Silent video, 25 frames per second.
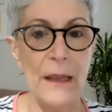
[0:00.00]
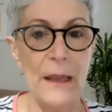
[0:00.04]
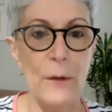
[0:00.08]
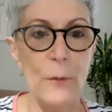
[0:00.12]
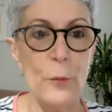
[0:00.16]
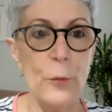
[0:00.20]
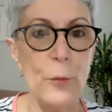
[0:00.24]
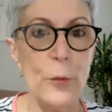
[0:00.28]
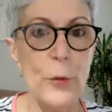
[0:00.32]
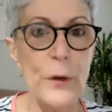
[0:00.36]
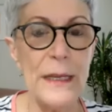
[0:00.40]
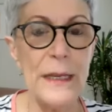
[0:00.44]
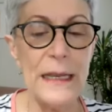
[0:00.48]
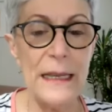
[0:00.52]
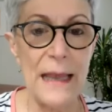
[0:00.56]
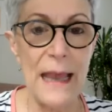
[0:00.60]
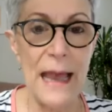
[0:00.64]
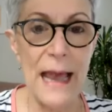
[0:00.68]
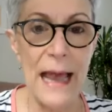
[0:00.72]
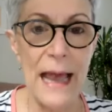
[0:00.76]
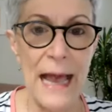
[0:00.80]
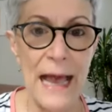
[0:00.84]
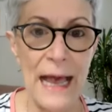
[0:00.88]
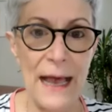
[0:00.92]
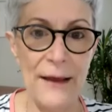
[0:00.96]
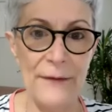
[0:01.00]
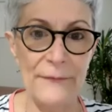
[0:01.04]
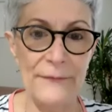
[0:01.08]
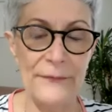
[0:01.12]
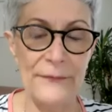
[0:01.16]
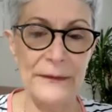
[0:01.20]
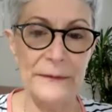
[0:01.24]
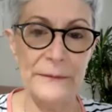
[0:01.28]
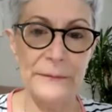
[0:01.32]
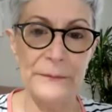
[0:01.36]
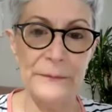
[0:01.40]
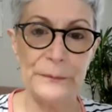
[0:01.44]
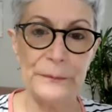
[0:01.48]
We have
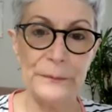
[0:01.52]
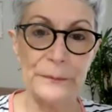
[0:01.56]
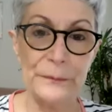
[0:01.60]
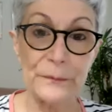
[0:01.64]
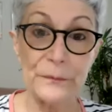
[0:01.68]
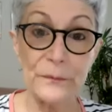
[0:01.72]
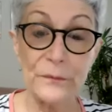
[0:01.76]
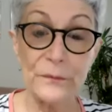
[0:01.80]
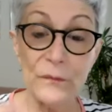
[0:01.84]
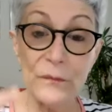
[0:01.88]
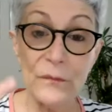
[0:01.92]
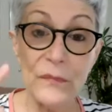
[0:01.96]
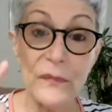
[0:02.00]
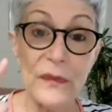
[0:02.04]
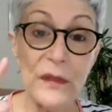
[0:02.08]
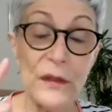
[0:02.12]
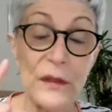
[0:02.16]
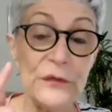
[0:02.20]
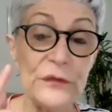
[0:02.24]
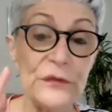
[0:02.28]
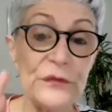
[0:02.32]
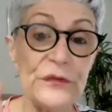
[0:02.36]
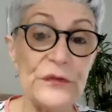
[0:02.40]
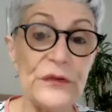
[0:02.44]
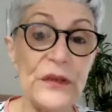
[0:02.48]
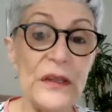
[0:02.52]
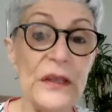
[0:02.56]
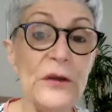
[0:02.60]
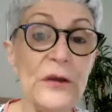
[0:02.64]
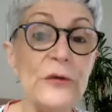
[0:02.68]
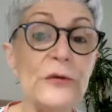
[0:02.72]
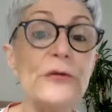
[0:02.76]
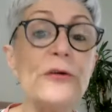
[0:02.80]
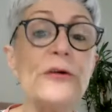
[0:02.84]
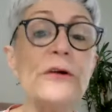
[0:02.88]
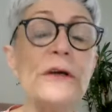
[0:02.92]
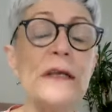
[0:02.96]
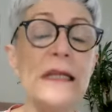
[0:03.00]

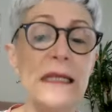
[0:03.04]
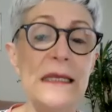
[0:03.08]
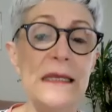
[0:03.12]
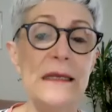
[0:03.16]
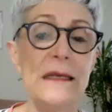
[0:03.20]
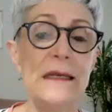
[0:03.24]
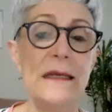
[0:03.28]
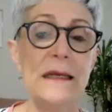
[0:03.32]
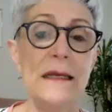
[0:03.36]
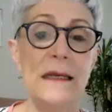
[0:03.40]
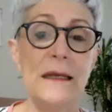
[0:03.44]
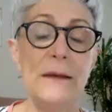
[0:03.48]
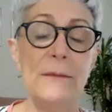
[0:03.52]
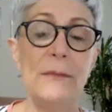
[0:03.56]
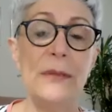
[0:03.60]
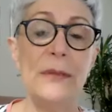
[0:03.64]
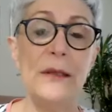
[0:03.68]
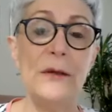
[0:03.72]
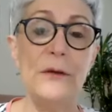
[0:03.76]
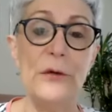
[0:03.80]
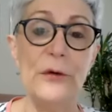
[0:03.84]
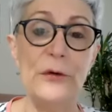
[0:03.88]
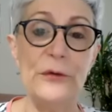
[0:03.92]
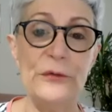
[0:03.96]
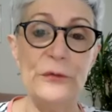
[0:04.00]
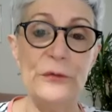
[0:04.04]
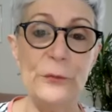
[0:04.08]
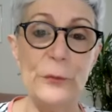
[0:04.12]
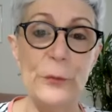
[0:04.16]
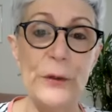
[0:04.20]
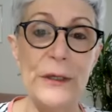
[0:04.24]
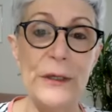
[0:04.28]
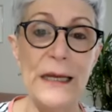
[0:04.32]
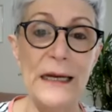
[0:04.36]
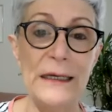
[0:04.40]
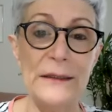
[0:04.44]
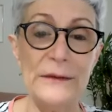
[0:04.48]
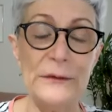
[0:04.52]
synchrony because
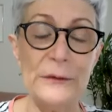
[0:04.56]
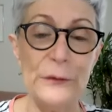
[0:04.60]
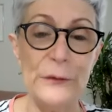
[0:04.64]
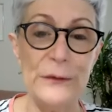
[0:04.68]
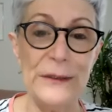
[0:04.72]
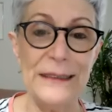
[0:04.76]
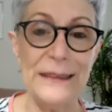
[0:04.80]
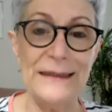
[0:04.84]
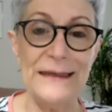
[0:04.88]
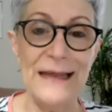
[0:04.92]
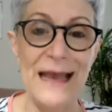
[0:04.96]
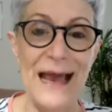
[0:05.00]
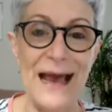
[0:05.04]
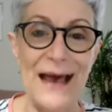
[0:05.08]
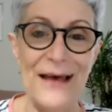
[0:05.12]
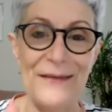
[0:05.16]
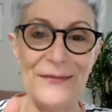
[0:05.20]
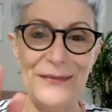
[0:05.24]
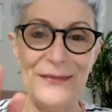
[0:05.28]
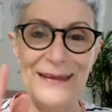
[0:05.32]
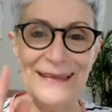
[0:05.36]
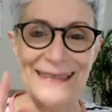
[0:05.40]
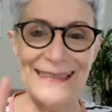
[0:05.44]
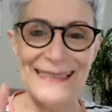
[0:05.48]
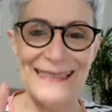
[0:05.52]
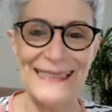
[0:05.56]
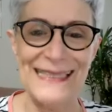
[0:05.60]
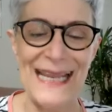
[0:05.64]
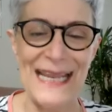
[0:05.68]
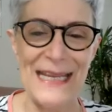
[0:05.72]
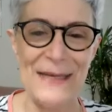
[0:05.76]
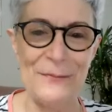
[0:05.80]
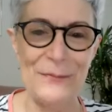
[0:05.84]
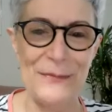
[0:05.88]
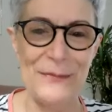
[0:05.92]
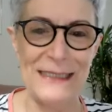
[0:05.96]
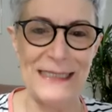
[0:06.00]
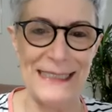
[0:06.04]
we are doing at the
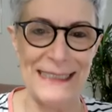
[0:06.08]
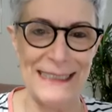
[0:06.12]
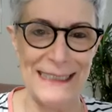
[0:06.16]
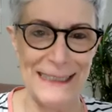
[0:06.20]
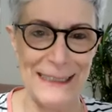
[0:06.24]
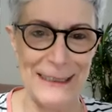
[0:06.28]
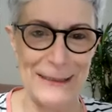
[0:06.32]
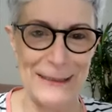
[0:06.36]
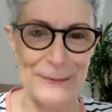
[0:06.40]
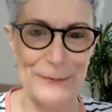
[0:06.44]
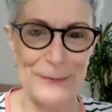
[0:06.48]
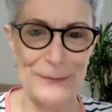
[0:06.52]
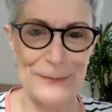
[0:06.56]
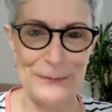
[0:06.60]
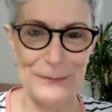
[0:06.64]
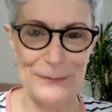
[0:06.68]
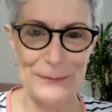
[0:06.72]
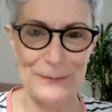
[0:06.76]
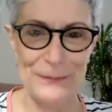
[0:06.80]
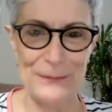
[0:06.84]
same time.